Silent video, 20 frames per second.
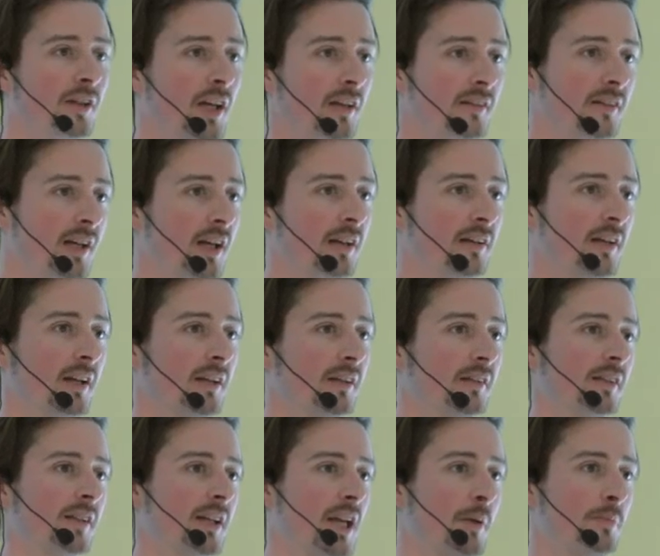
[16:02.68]
you can say like
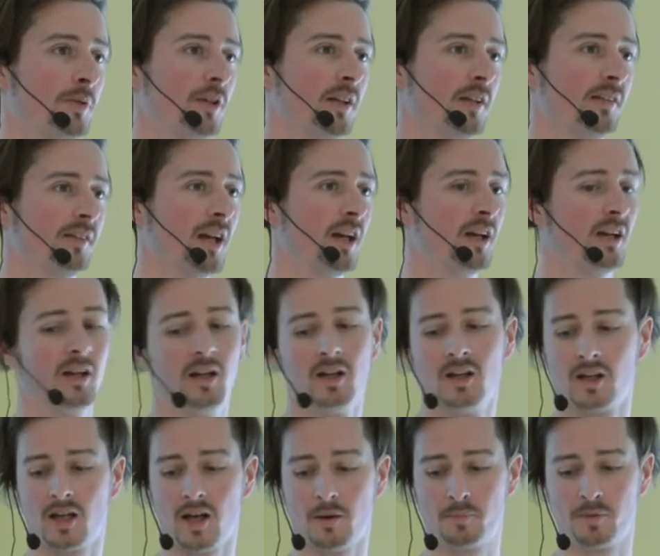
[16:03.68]
it's a capitalist co
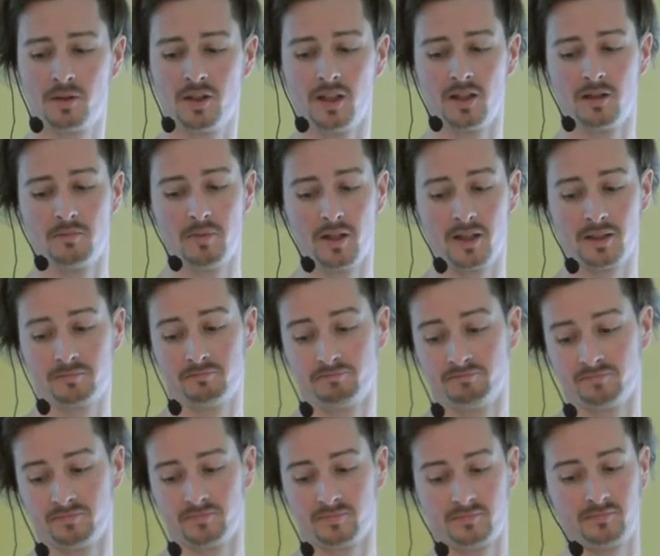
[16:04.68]
company, but
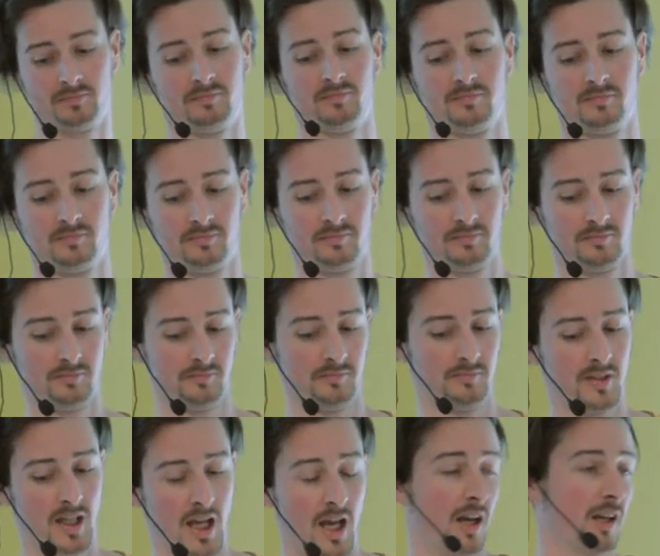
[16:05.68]

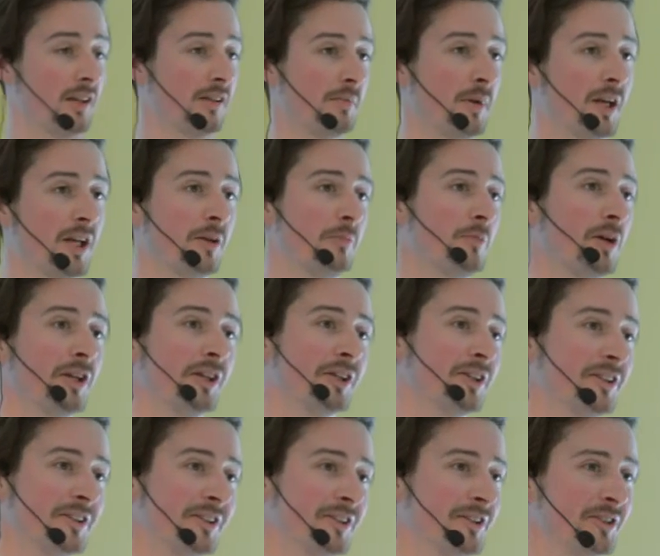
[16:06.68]
yeah, it's making money.
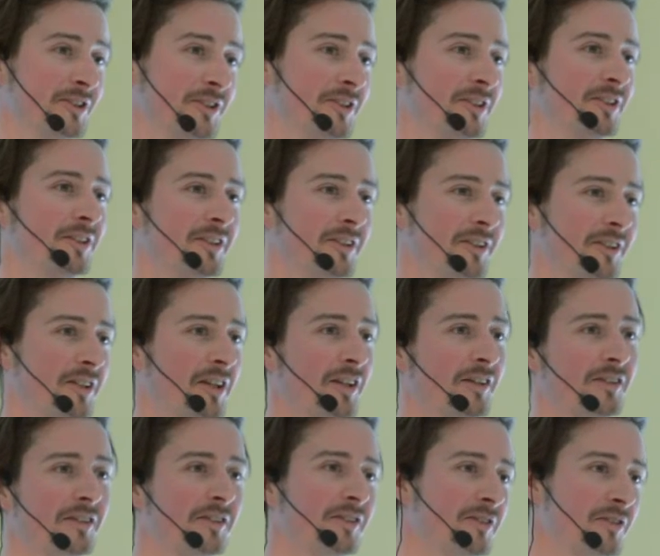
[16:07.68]

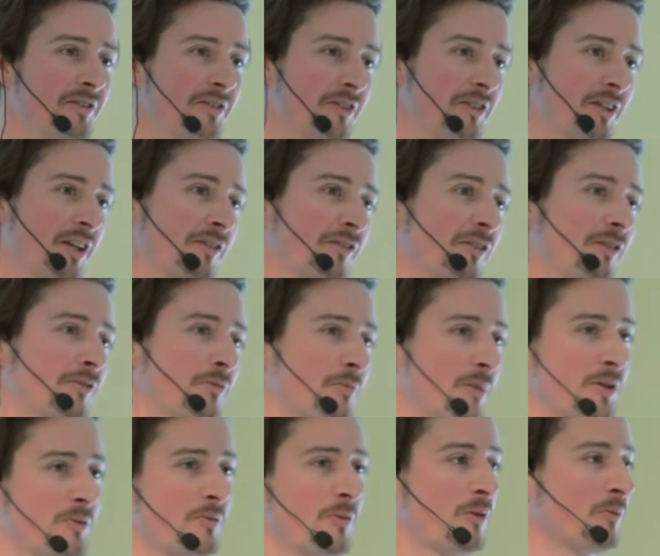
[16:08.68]
That's there's not so
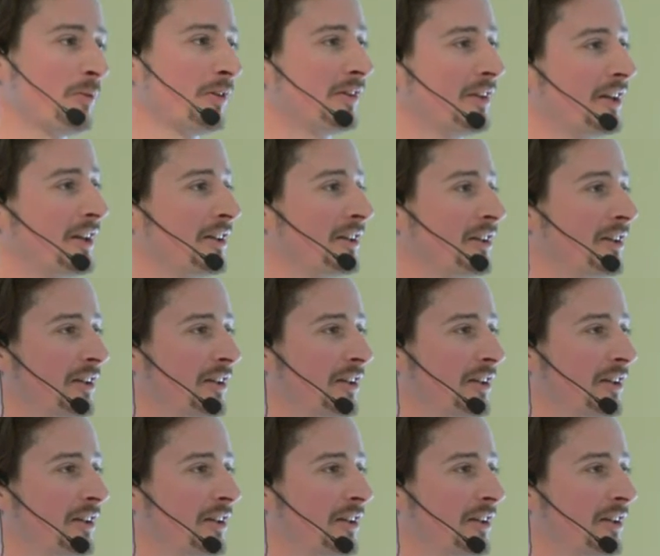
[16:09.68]
much wrong with that.